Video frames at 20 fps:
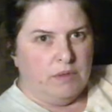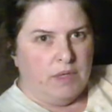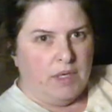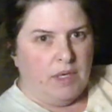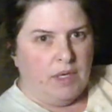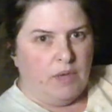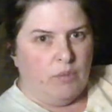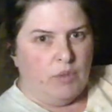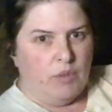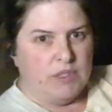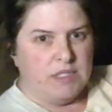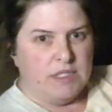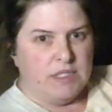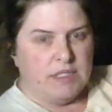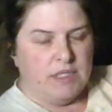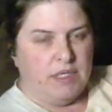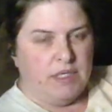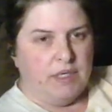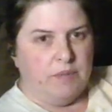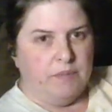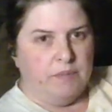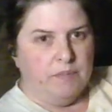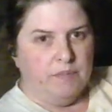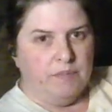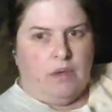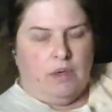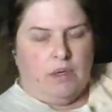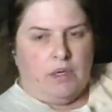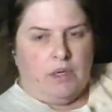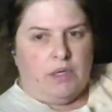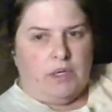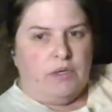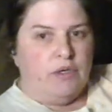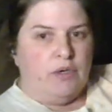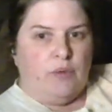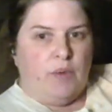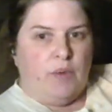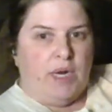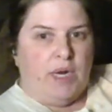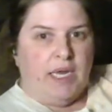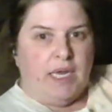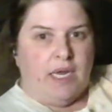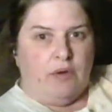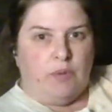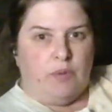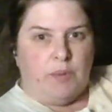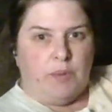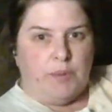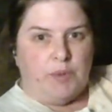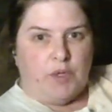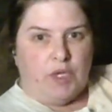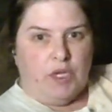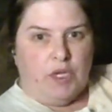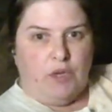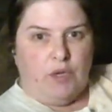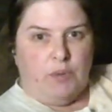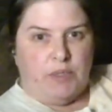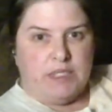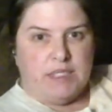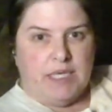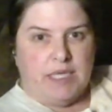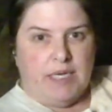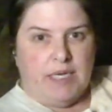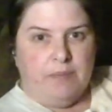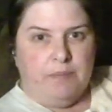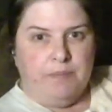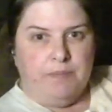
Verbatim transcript: And what's his name? I don't know why I can't remember the cute one's name.